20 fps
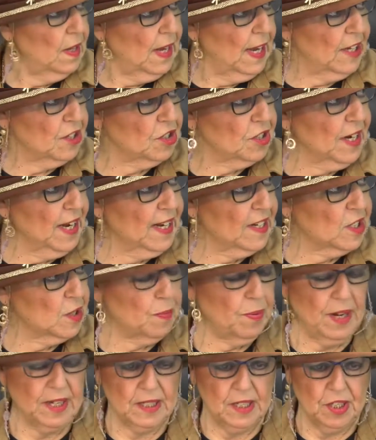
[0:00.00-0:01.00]
Educators and
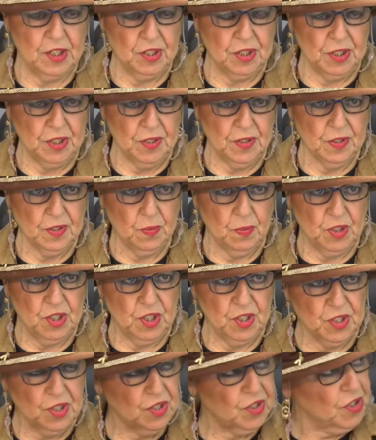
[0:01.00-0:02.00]
Practitioners, which
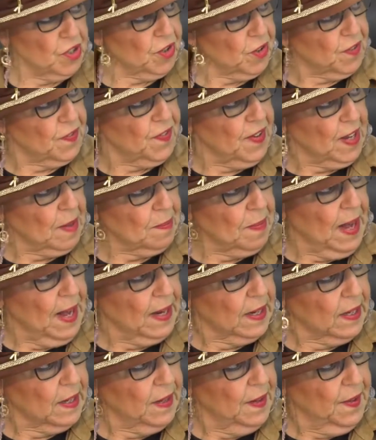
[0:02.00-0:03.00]
is a certifying
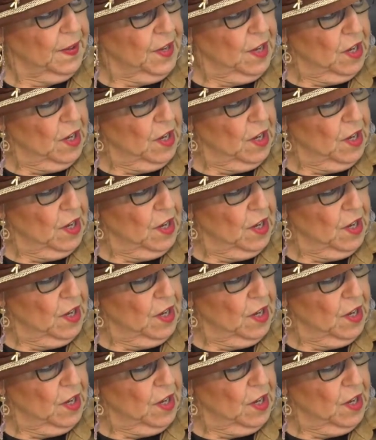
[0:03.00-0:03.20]
body